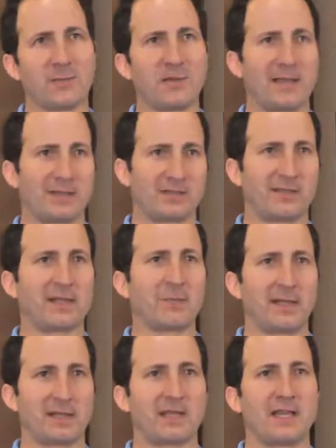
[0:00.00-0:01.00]
you may have to take
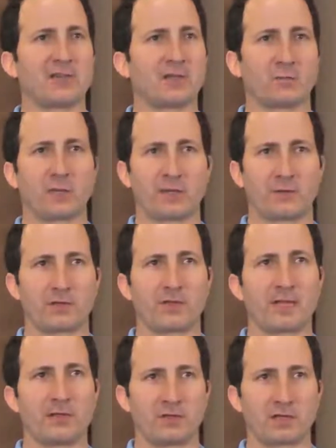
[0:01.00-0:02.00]
medication or whatever you
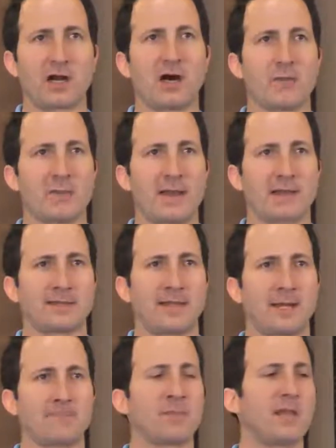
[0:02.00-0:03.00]
can do to calm it back
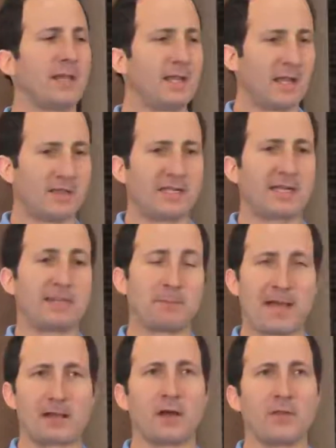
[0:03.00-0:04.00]
down, and then you get
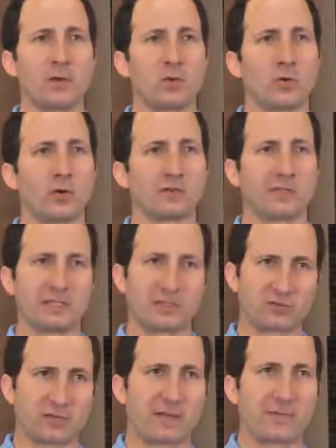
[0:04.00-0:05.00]
back on the horse, and you just
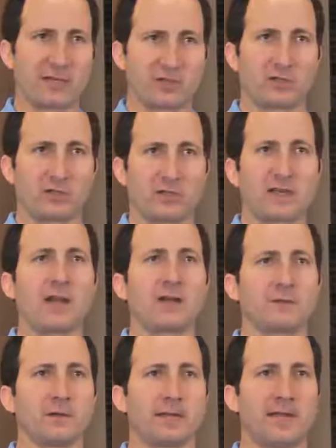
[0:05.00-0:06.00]
try to make sure you're
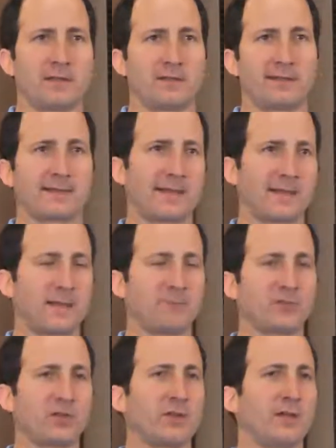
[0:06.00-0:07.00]
careful in how you take that up.
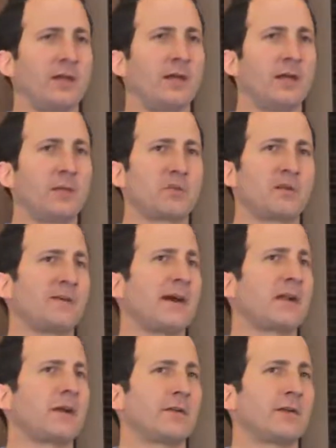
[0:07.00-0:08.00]
So the
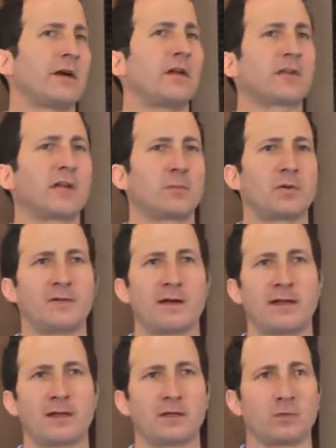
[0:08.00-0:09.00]
provider, their healthcare
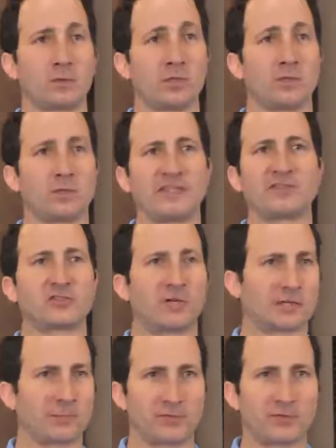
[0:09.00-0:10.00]
provider, will
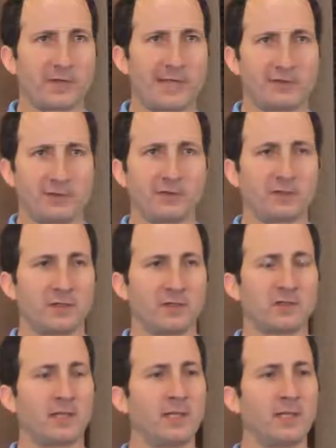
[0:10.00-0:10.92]
instruct them through that dosage.